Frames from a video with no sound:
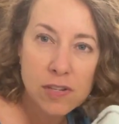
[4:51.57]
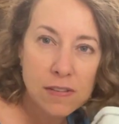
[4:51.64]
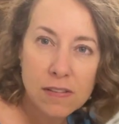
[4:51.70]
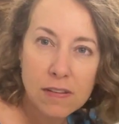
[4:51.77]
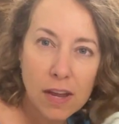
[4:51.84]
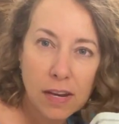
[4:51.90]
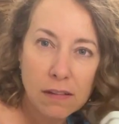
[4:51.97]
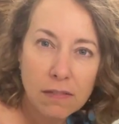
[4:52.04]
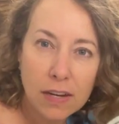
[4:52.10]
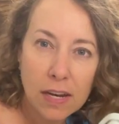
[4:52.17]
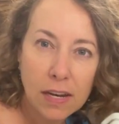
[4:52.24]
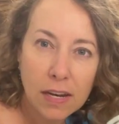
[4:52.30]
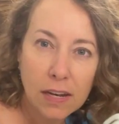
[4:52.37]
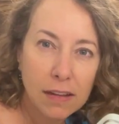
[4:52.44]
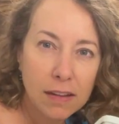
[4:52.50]
This is not even
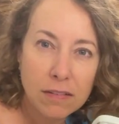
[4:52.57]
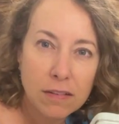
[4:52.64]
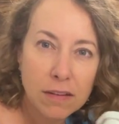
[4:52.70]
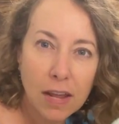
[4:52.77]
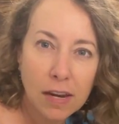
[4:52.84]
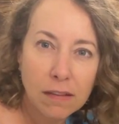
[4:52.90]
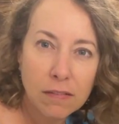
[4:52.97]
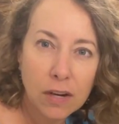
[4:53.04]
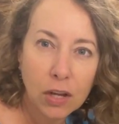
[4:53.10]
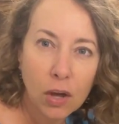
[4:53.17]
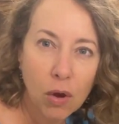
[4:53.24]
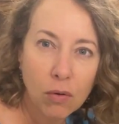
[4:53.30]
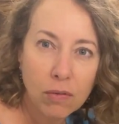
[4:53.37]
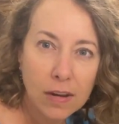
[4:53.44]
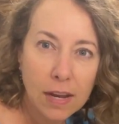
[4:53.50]
a
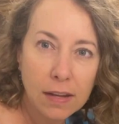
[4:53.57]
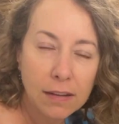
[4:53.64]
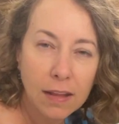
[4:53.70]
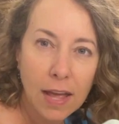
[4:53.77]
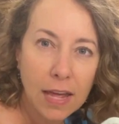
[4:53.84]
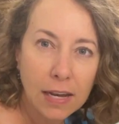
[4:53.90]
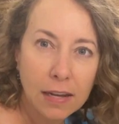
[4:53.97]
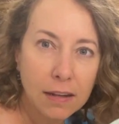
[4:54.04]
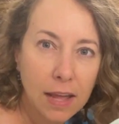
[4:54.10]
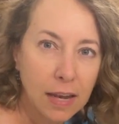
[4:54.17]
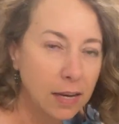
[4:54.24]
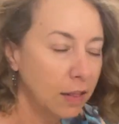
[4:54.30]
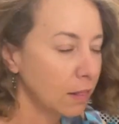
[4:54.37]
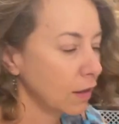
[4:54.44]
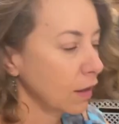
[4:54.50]
COVID
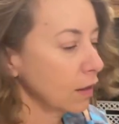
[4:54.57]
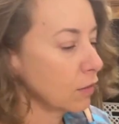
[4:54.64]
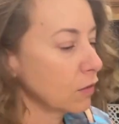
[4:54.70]
anything.